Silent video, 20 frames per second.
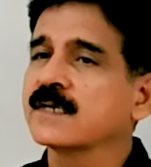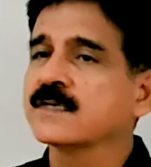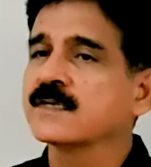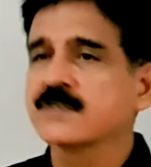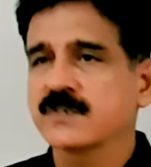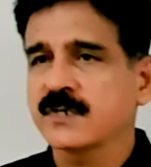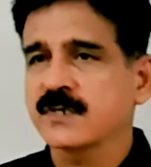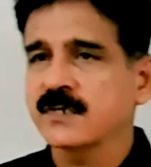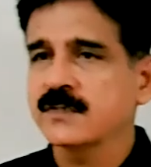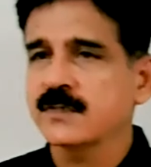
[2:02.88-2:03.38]

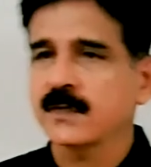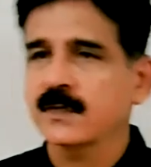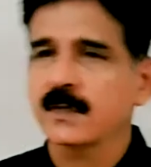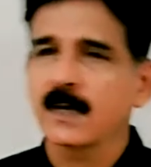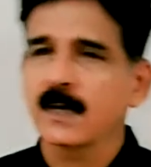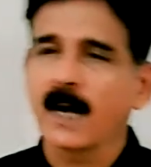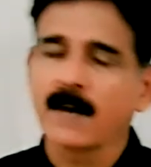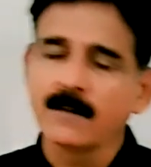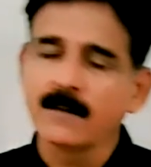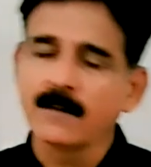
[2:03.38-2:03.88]
is changing.
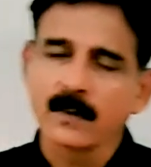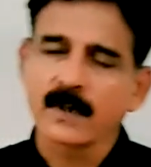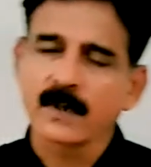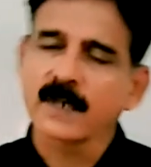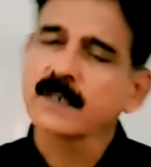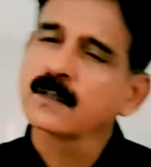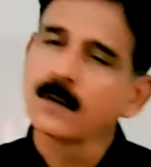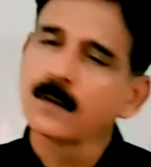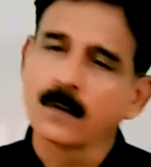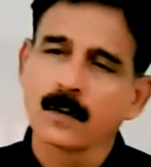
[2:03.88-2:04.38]
I will look at
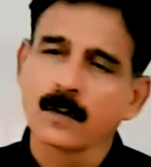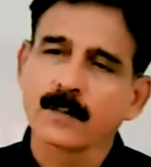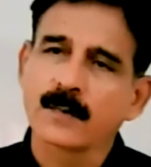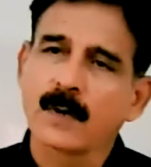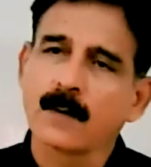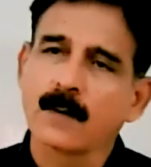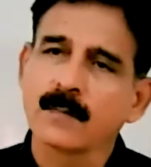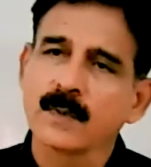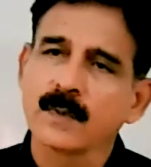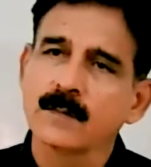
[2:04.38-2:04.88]
the whole
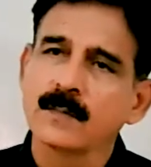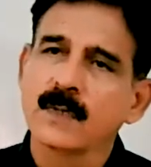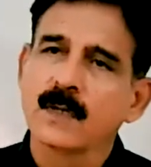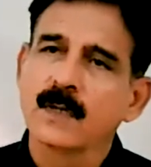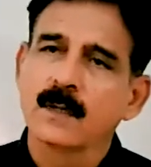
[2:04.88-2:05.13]
problem,